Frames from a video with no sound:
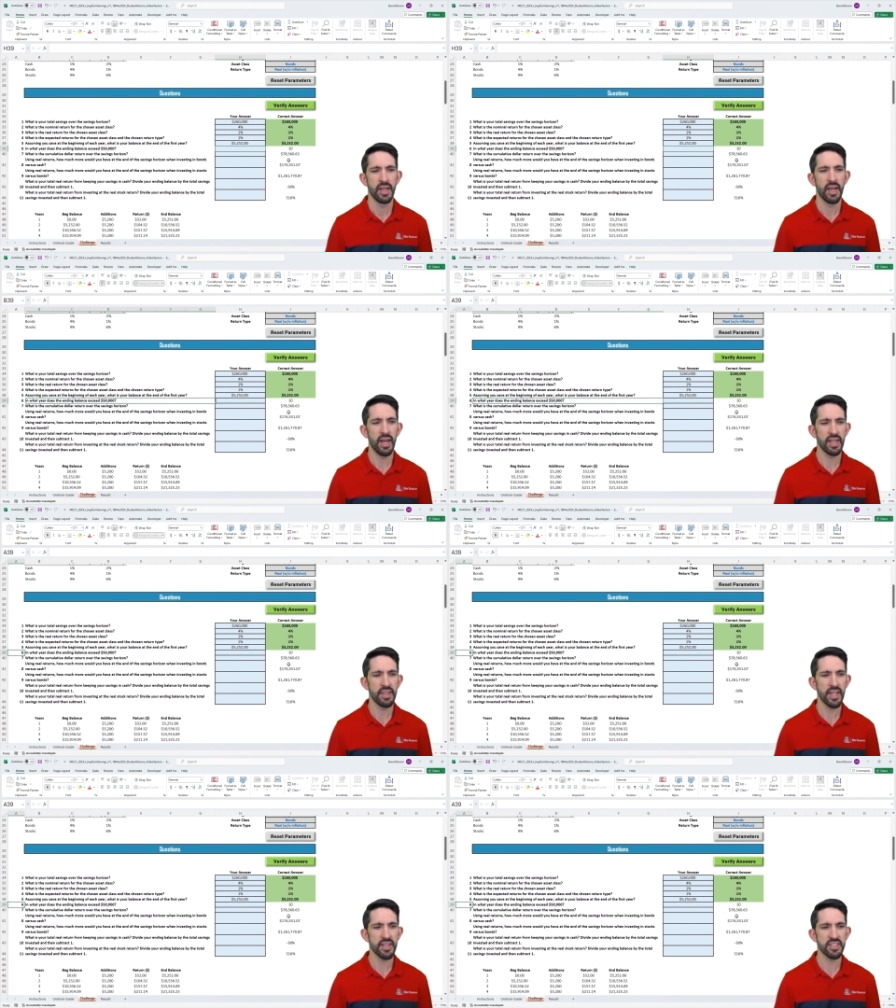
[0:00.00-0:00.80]
Uh, and
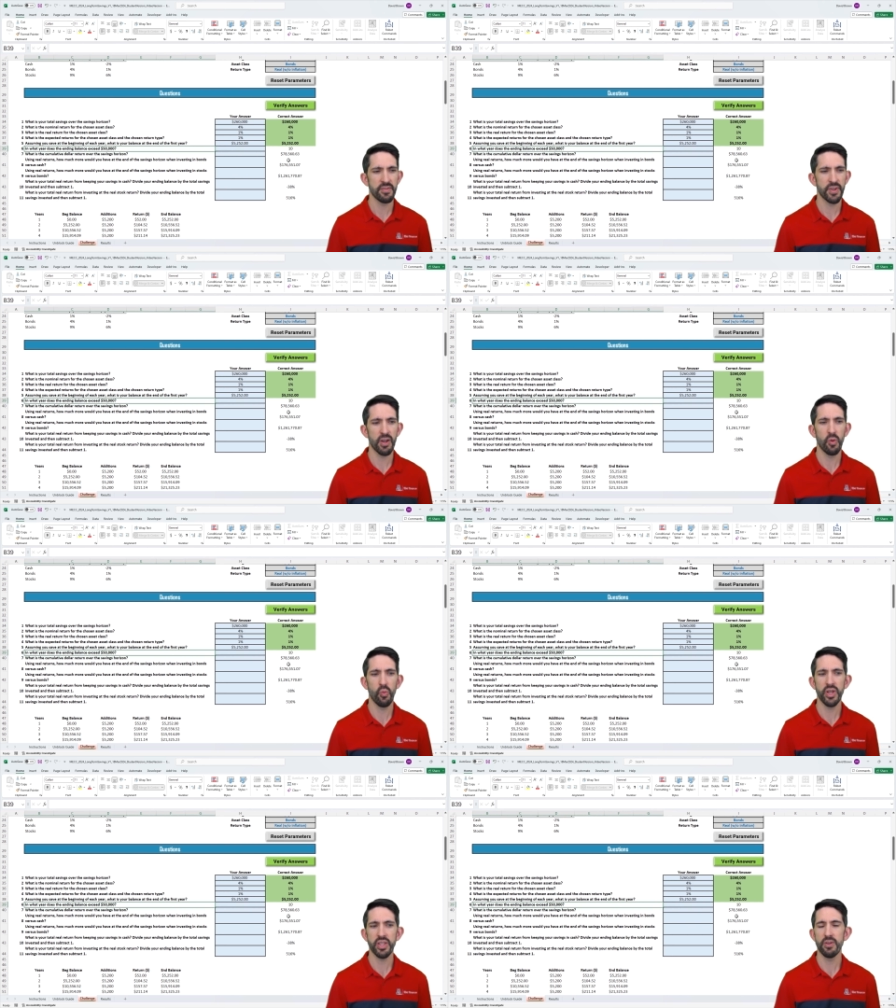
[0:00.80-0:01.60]
that is to figure out
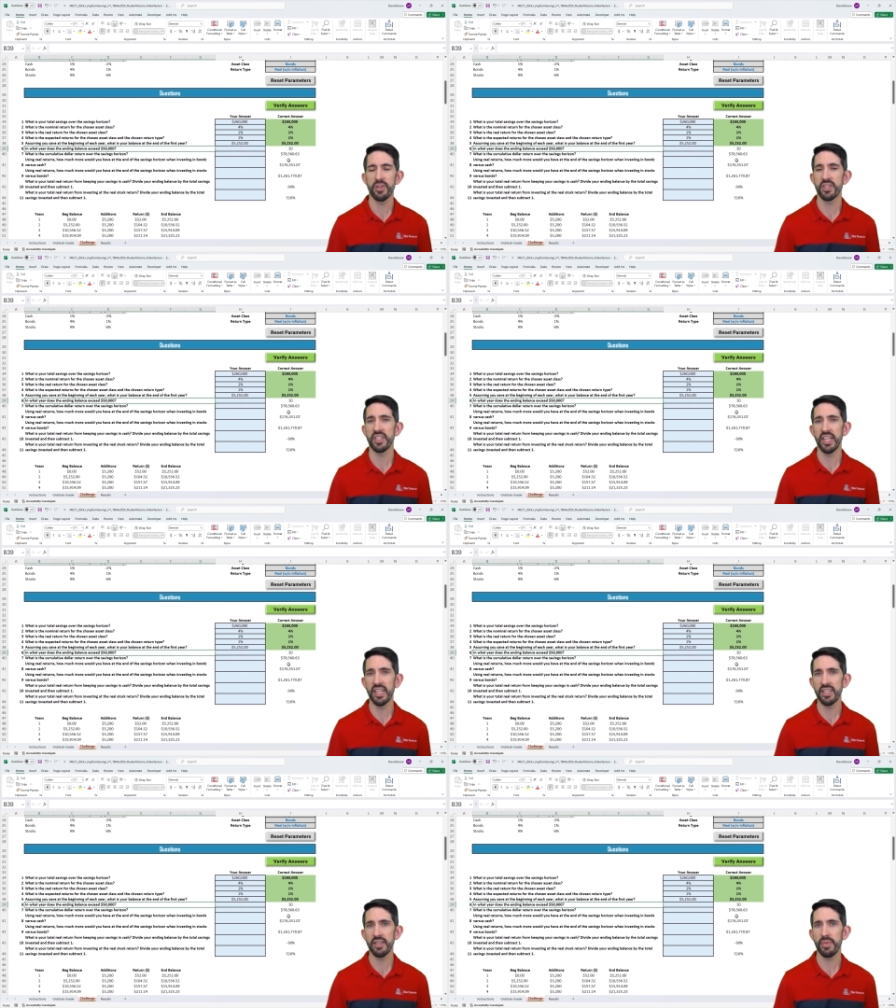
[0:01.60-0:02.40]
what year does the
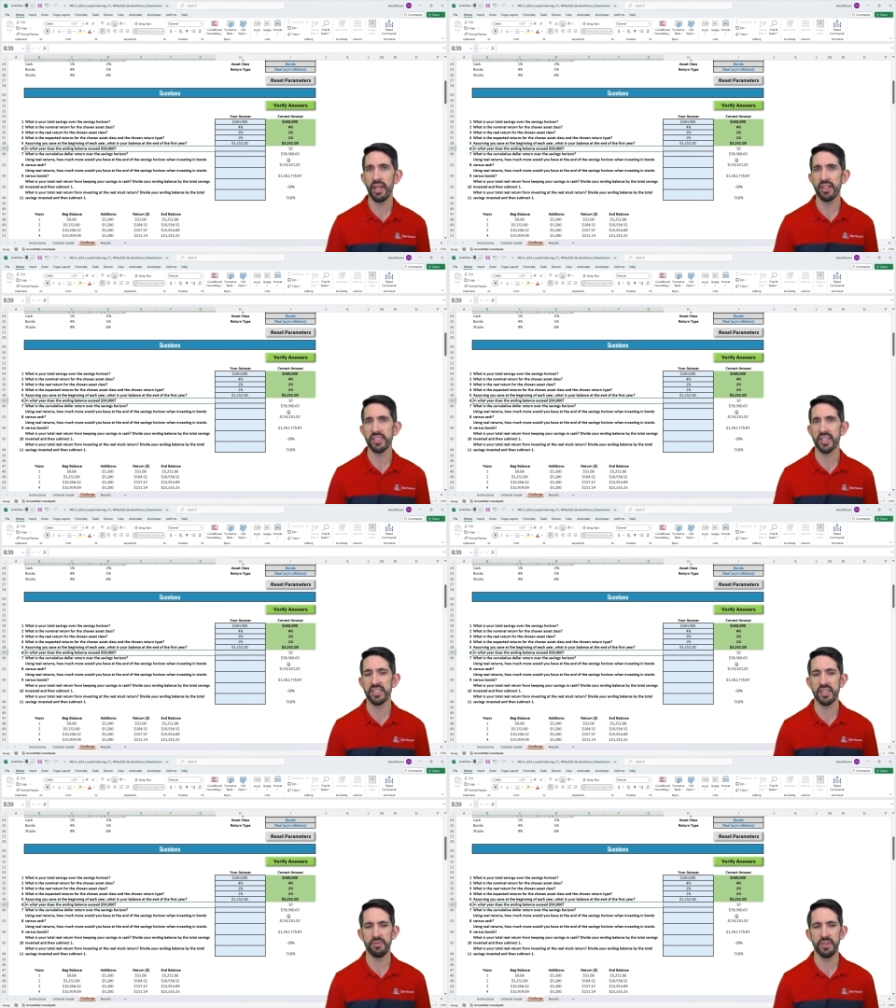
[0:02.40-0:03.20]
ending balance
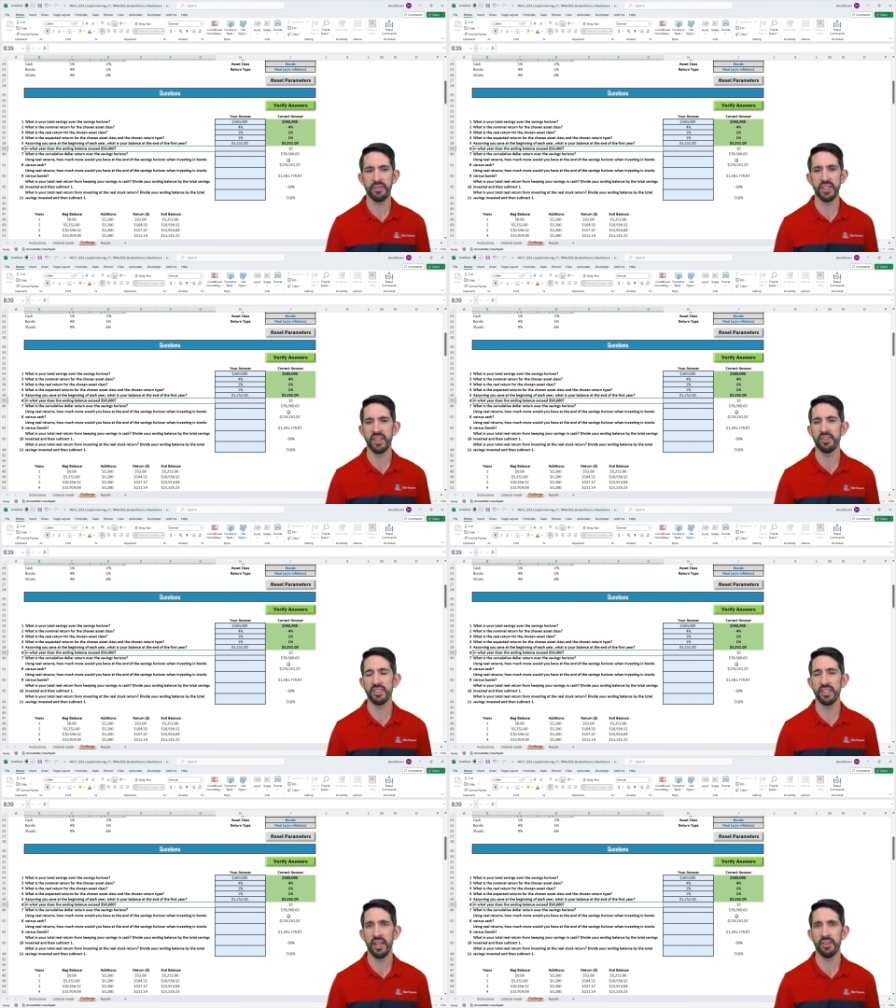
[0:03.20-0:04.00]
exceed
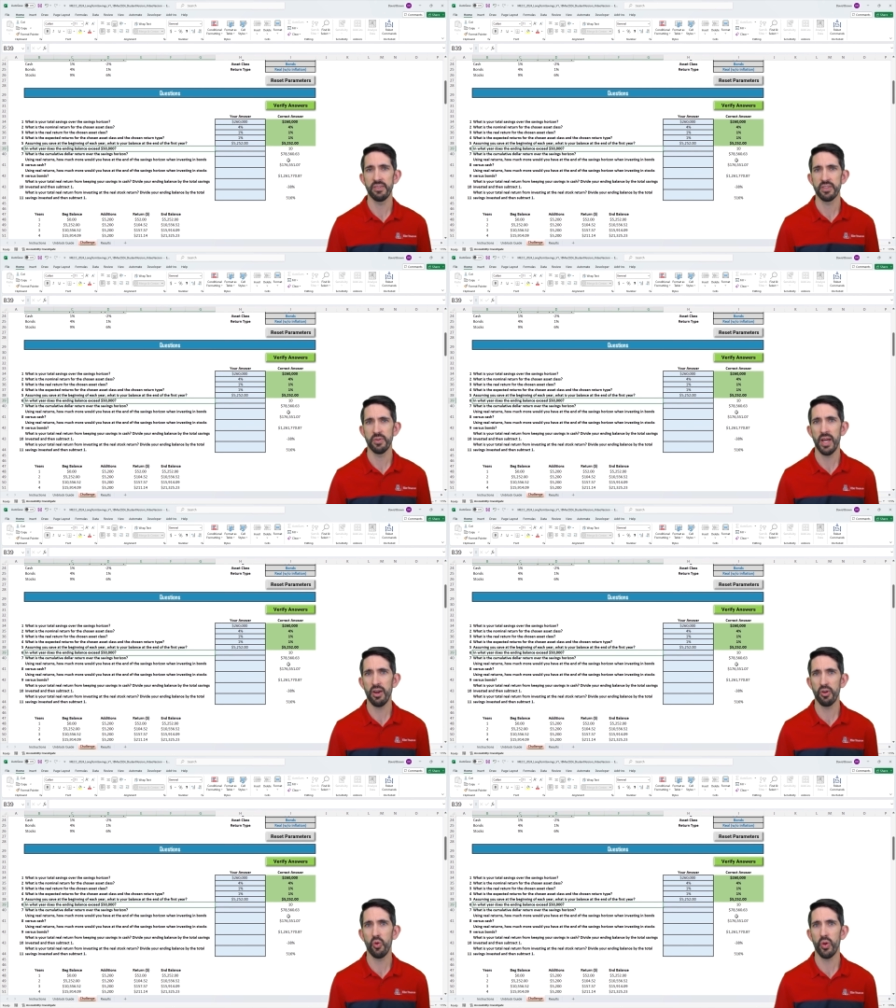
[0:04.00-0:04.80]
$50,000? So
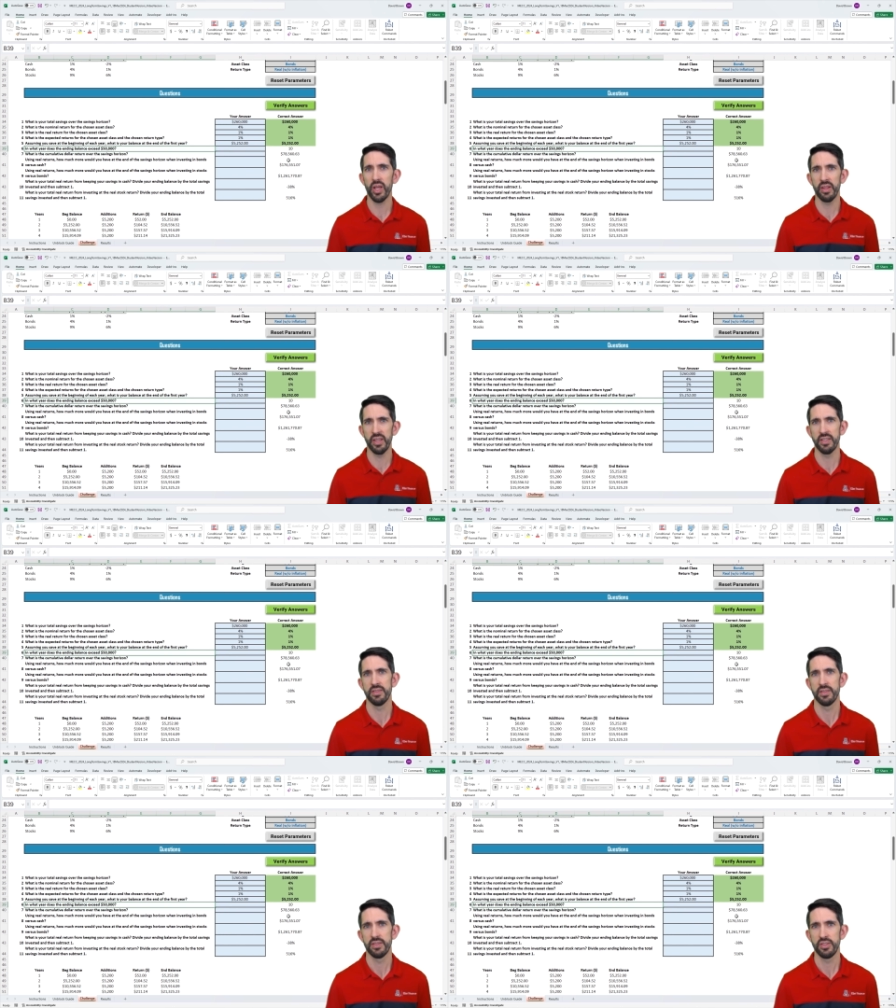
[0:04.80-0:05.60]
how quickly
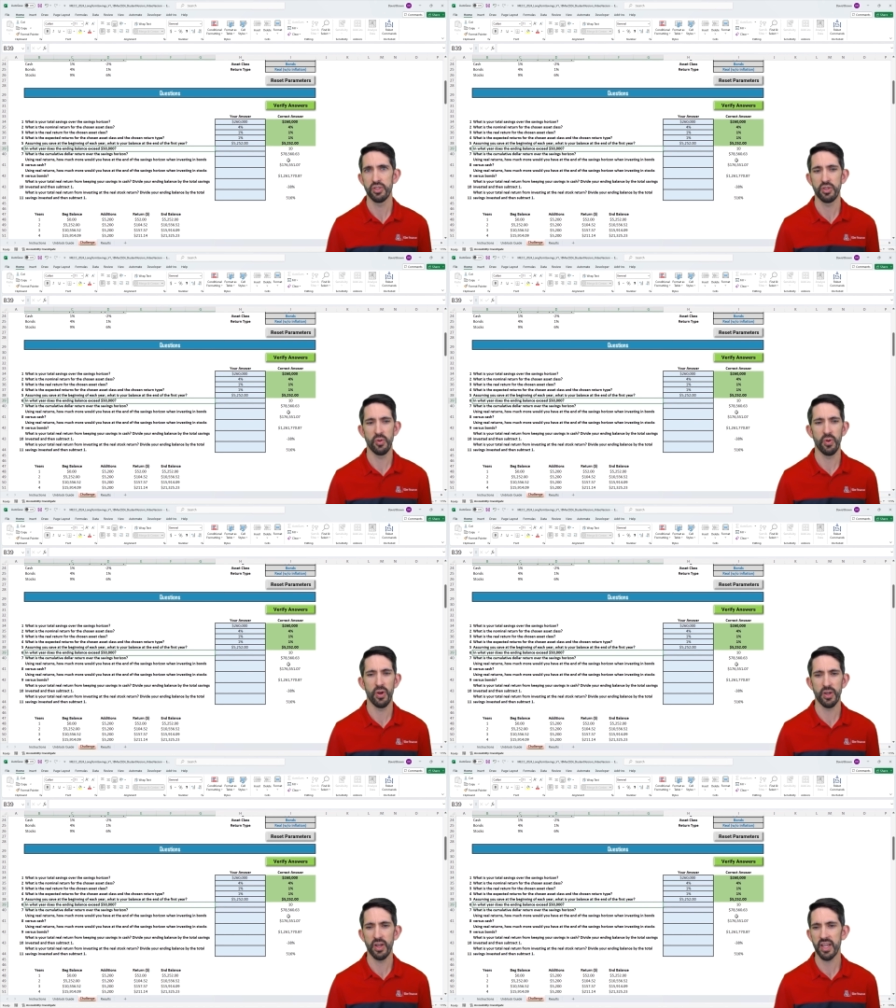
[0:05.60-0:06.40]
do
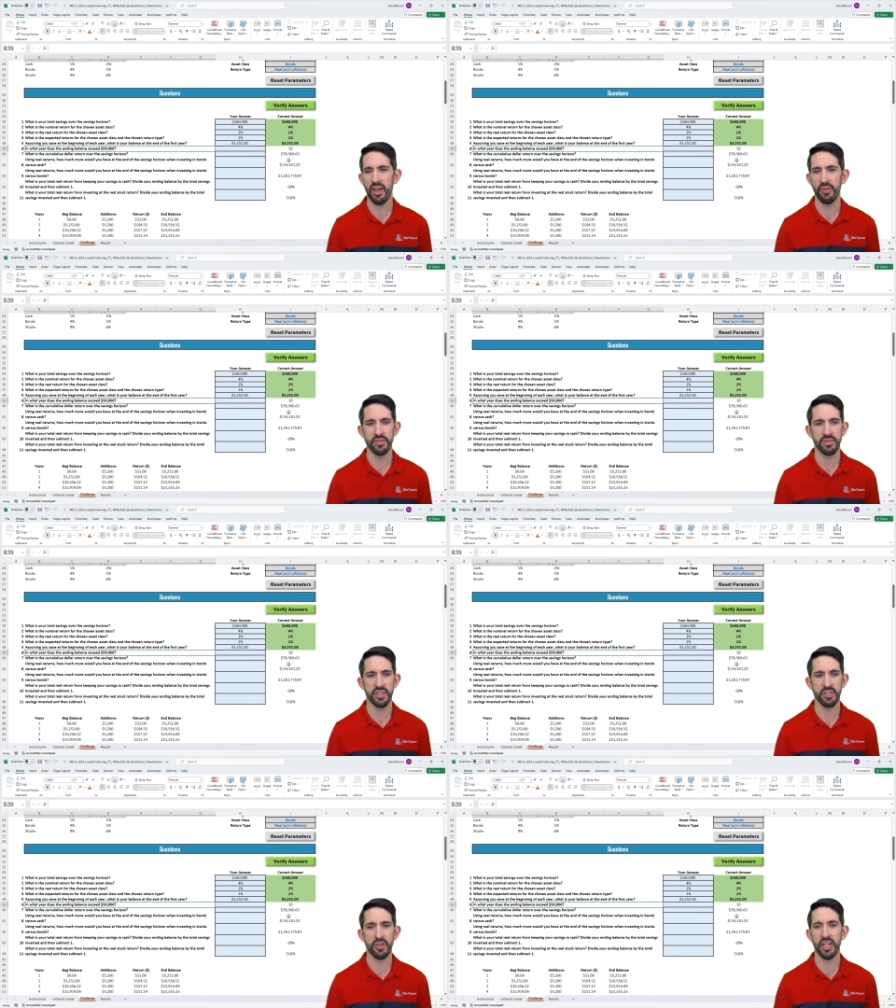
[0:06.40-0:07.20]
our account,
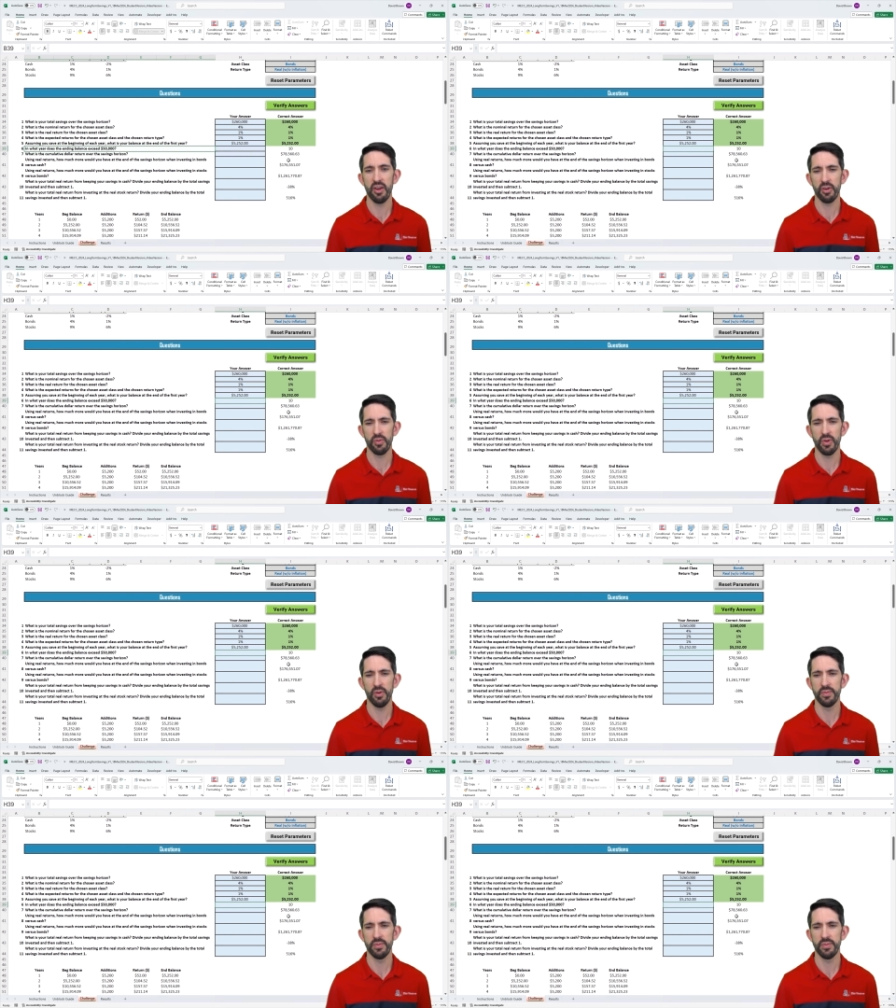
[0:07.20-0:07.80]
does our account grow?